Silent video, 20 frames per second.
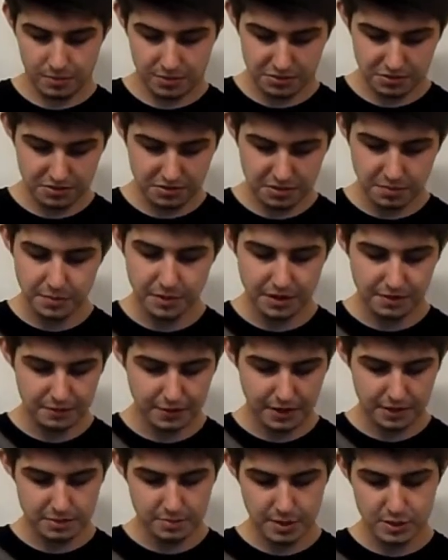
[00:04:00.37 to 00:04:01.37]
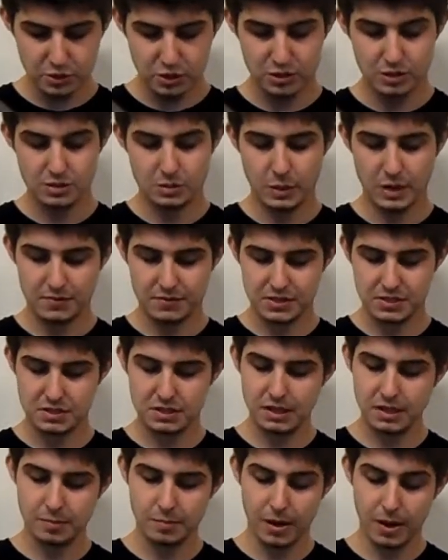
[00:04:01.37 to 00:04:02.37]
Also, something I forgot to mention is we have a
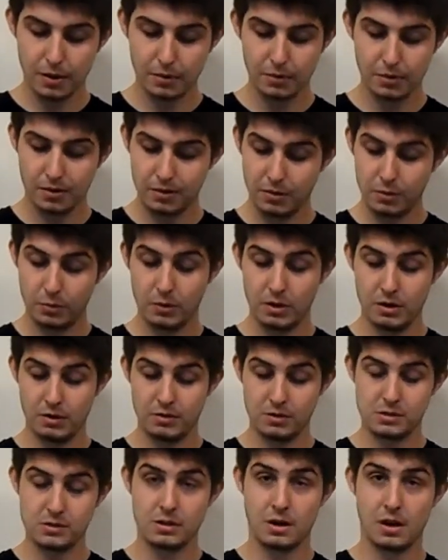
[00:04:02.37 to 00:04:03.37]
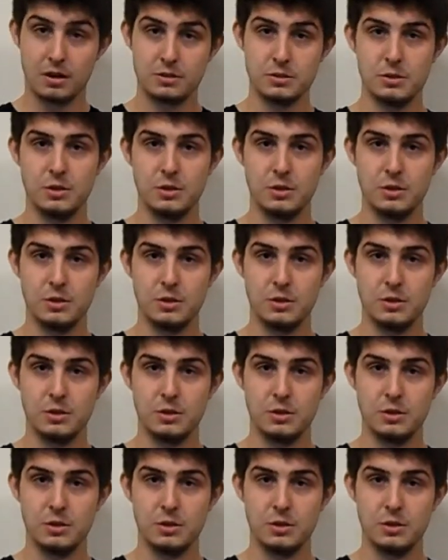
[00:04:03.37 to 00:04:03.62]
sling mount on the rear of the stock,